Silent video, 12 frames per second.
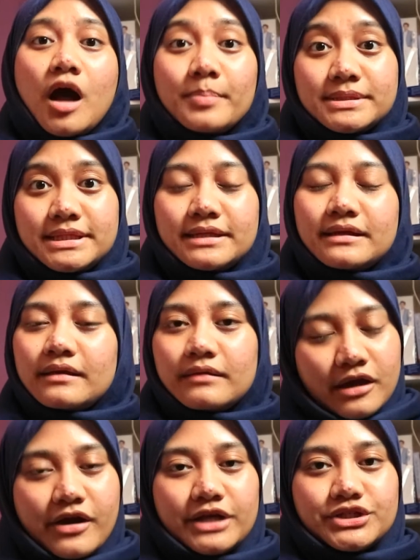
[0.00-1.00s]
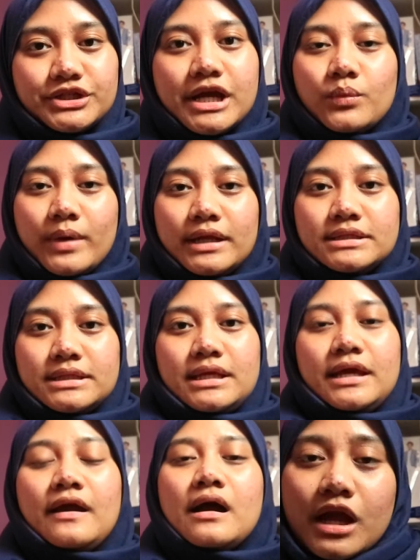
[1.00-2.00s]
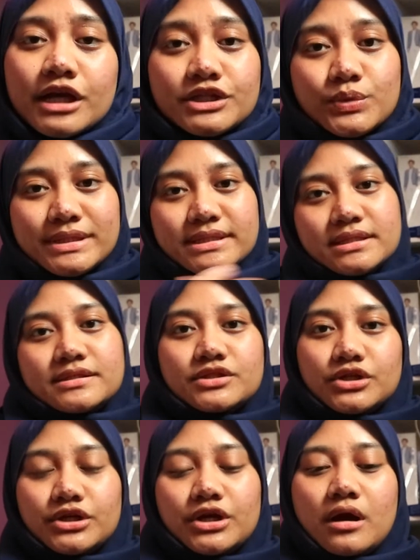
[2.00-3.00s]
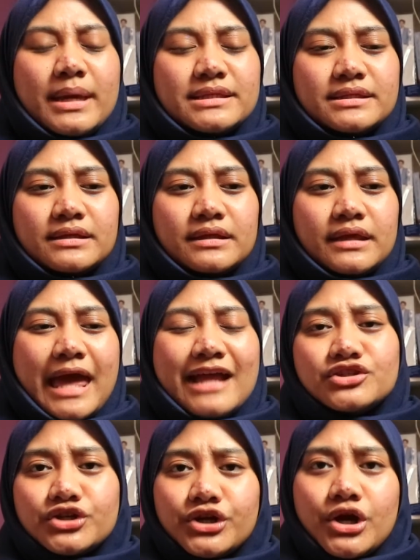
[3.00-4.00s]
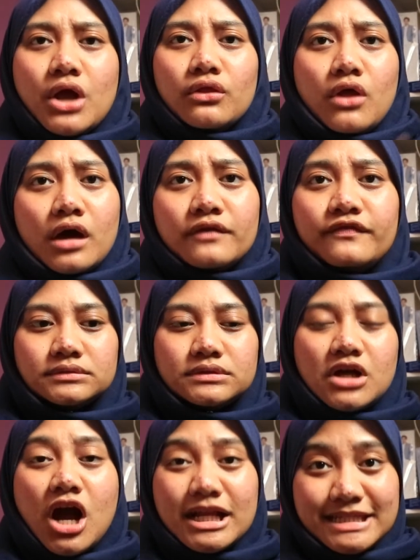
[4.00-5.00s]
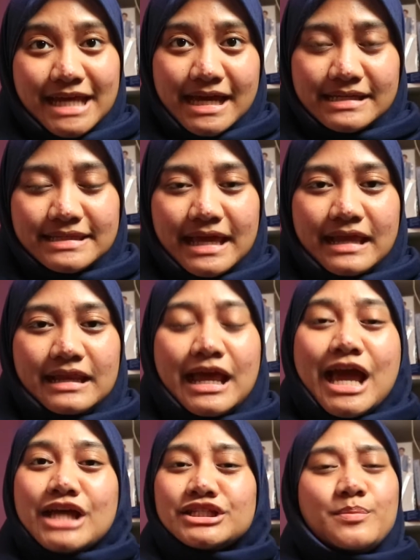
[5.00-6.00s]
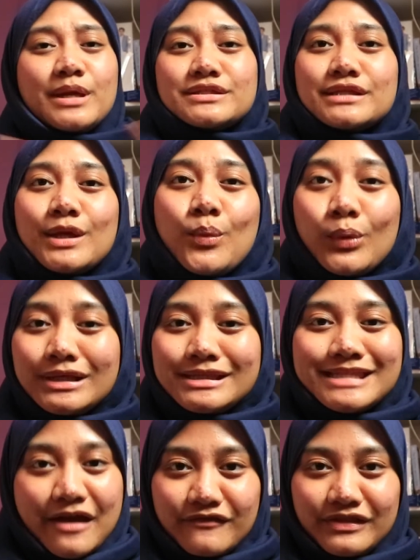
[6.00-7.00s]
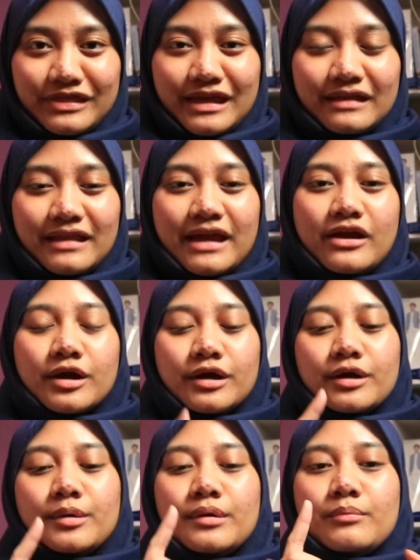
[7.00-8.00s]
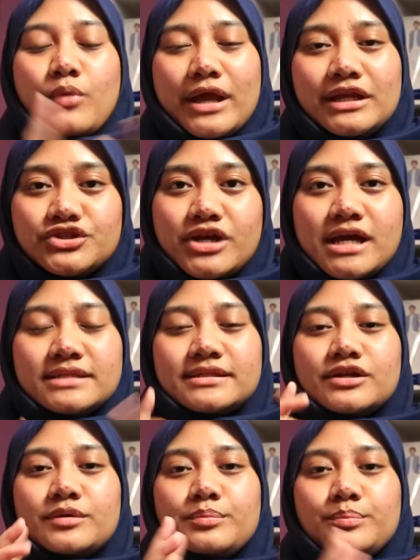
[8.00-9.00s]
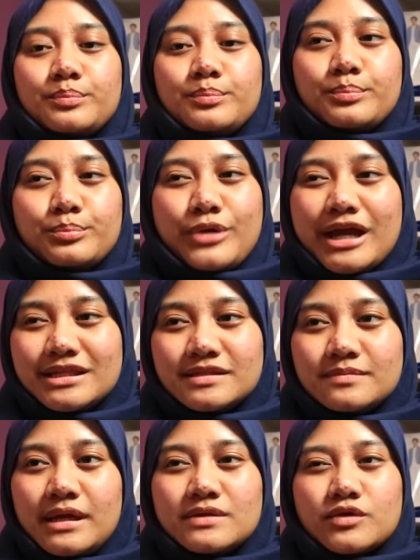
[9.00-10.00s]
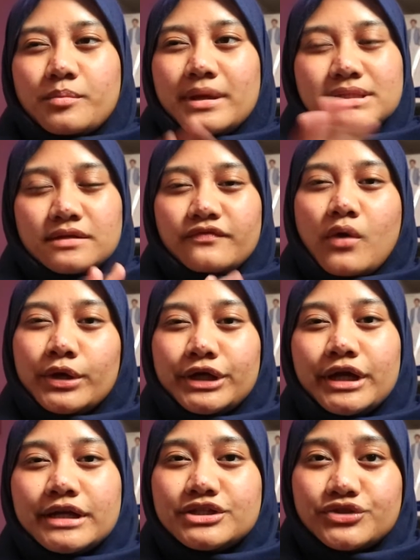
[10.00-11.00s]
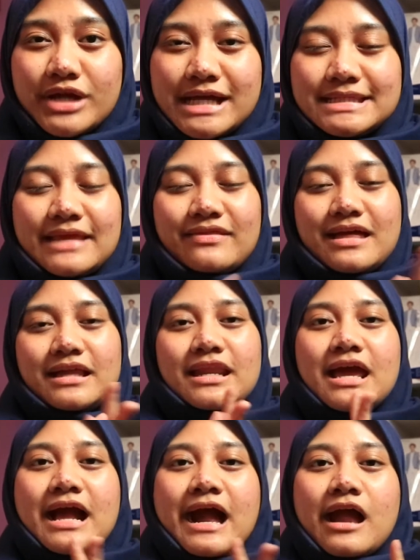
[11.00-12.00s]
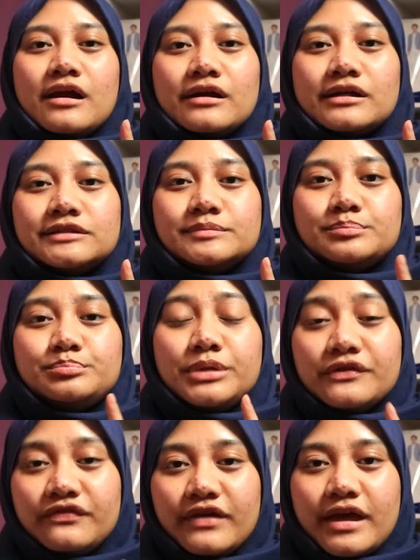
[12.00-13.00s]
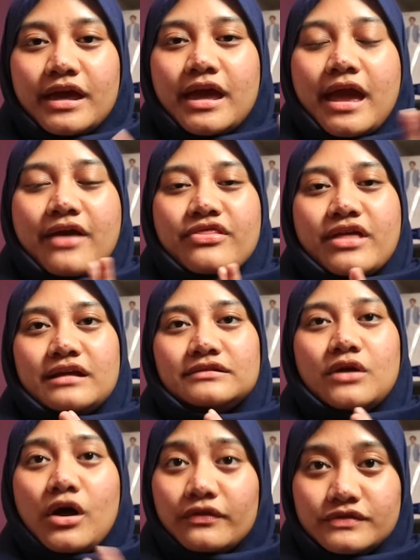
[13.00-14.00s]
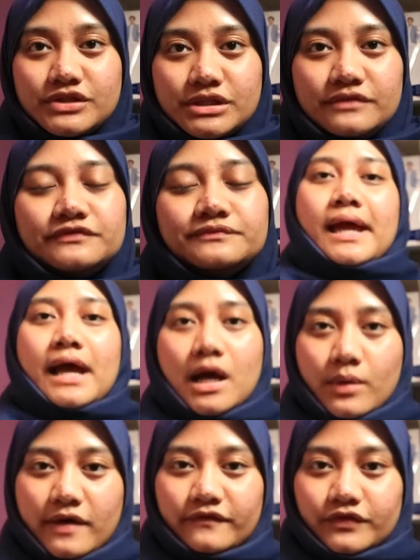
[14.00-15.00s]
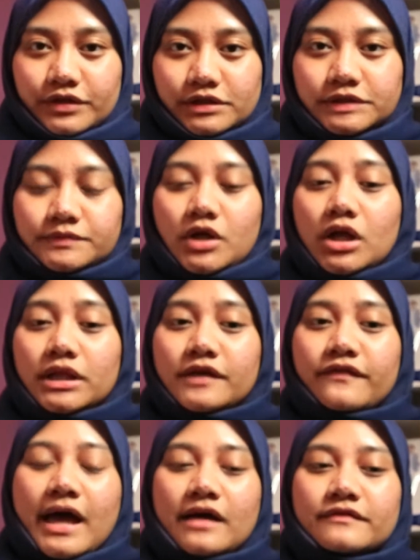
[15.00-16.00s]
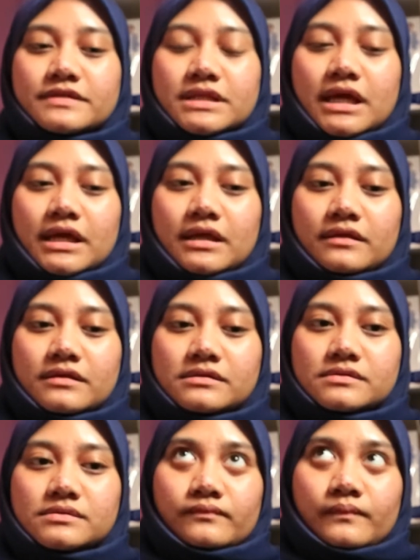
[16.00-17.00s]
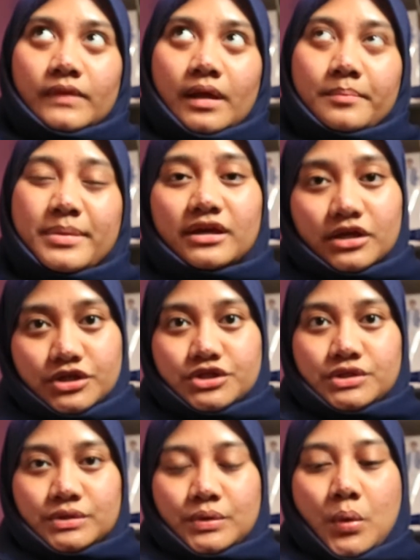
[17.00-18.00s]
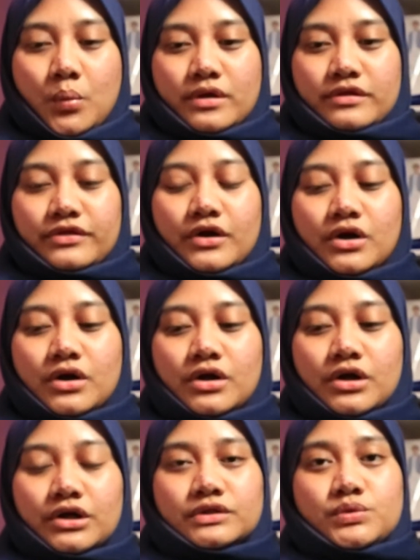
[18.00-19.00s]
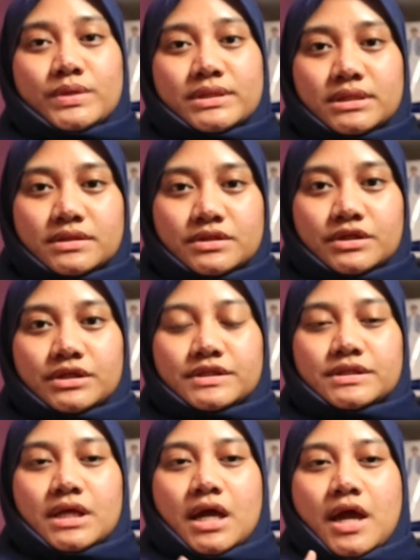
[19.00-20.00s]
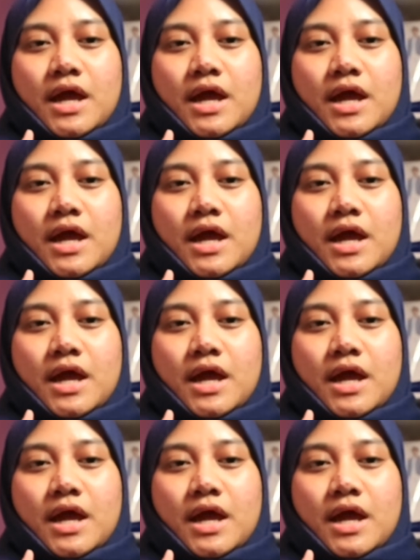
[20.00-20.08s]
opposite character. On the wedding day, her twin sister basically enter a lot of contests, and she basically wins everything, like her wedding dress, her bridesmaid or maids of honor dress, and then her buffet, and then all those stuff. However, Olive has like this big issue with her twin sister's